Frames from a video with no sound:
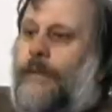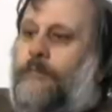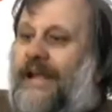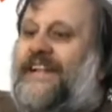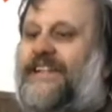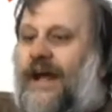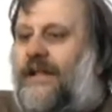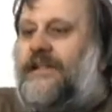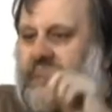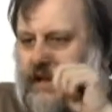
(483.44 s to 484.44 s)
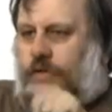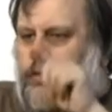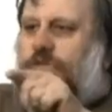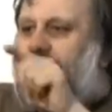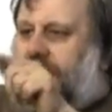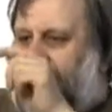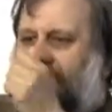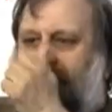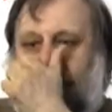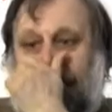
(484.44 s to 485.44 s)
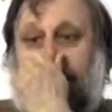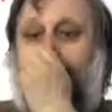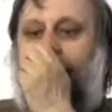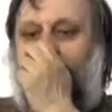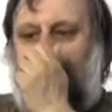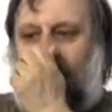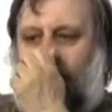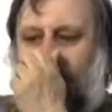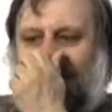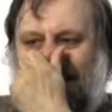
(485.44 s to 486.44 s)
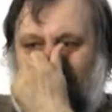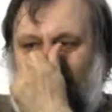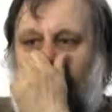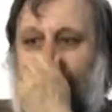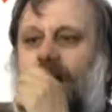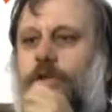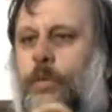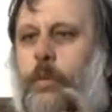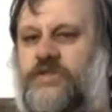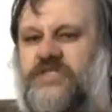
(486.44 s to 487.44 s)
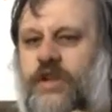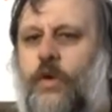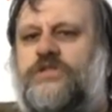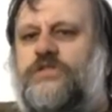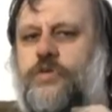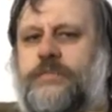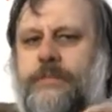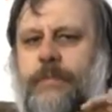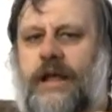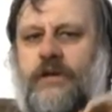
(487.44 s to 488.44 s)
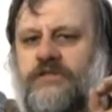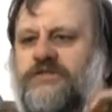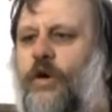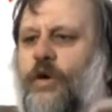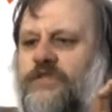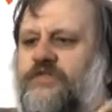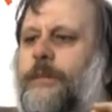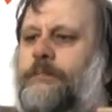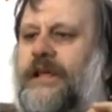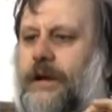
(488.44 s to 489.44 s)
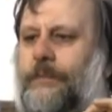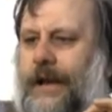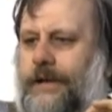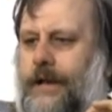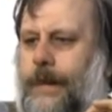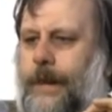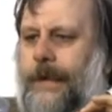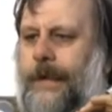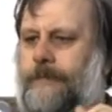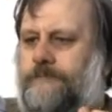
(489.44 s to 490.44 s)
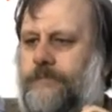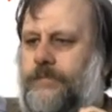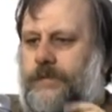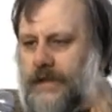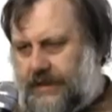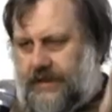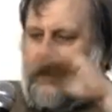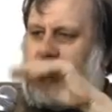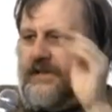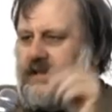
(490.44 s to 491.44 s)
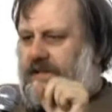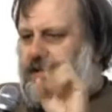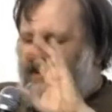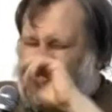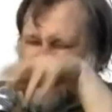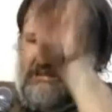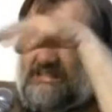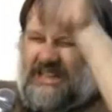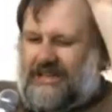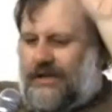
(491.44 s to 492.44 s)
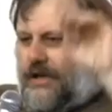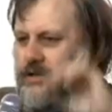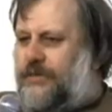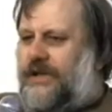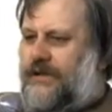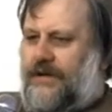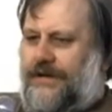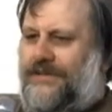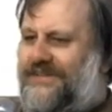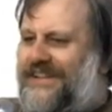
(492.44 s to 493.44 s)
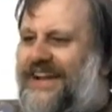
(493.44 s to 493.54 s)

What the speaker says: The best answer to this is, maybe you know it, was told to me by Wolf Biermann. He's ex-dissident now, he's right-winger,